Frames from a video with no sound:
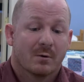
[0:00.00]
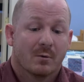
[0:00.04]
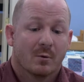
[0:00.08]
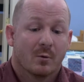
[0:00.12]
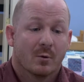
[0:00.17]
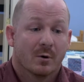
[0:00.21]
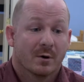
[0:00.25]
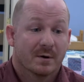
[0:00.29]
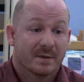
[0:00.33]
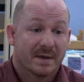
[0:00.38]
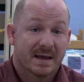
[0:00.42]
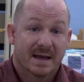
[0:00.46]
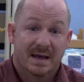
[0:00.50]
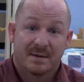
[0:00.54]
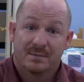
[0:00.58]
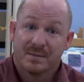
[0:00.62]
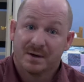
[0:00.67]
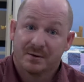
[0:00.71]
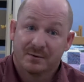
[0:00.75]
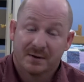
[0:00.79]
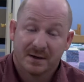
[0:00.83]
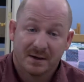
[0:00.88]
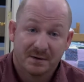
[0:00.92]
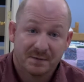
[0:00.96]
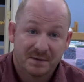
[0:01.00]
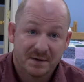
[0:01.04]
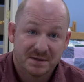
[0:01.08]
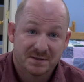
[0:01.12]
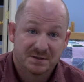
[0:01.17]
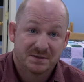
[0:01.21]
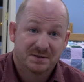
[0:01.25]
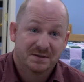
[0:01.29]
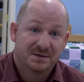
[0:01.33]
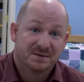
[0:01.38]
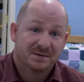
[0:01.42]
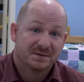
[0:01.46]
or they had mental health
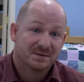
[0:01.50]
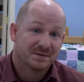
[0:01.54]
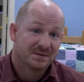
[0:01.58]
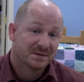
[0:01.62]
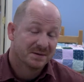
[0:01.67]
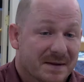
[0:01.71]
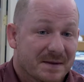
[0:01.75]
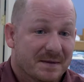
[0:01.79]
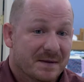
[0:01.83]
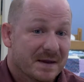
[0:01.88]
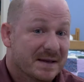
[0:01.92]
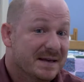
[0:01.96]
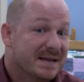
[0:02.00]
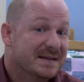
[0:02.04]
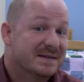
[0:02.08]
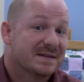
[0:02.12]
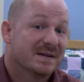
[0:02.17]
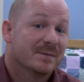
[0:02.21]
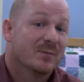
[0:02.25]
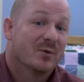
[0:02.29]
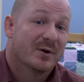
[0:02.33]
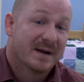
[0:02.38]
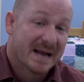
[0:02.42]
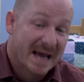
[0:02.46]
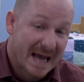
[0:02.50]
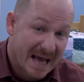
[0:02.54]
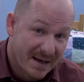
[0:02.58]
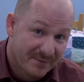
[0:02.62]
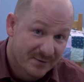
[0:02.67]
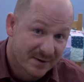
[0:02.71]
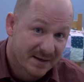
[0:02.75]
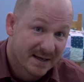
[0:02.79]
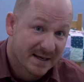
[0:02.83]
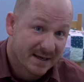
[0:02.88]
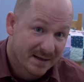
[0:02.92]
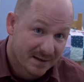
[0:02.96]
issues, they need someone
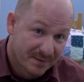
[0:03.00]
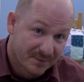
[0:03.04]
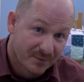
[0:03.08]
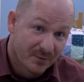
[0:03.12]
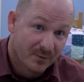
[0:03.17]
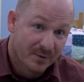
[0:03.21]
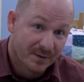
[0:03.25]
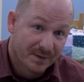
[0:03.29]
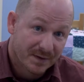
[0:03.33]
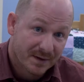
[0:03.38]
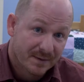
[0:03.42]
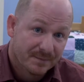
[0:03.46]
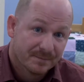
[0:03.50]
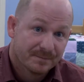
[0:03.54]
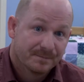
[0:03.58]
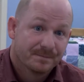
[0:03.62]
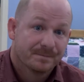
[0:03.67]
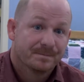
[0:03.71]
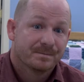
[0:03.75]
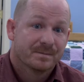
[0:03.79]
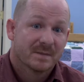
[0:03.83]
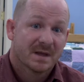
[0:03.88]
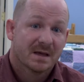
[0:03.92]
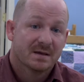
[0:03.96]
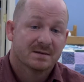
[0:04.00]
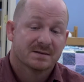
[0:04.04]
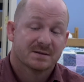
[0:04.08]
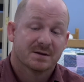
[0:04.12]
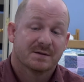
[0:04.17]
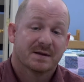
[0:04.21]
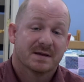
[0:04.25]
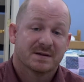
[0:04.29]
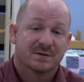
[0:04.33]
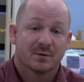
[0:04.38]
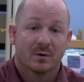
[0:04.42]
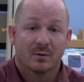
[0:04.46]
advocating for them. And
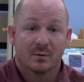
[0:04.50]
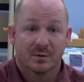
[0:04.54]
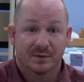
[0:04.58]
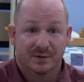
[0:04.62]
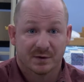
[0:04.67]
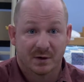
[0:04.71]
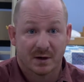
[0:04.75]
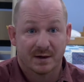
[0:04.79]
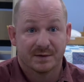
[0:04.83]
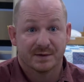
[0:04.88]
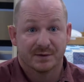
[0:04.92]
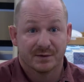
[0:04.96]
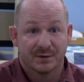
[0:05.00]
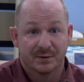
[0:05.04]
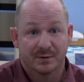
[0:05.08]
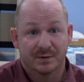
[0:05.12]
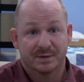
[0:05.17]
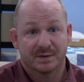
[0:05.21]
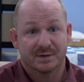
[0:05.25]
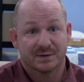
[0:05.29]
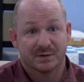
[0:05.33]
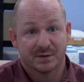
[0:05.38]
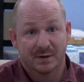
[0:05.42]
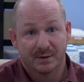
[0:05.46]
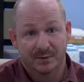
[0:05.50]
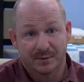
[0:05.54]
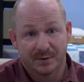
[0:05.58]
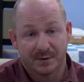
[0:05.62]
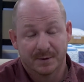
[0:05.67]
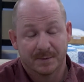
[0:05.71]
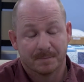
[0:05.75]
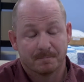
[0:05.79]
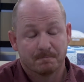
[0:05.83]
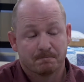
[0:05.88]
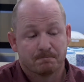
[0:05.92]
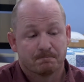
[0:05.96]
so that's what we're trying to do at the
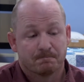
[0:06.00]
shelter.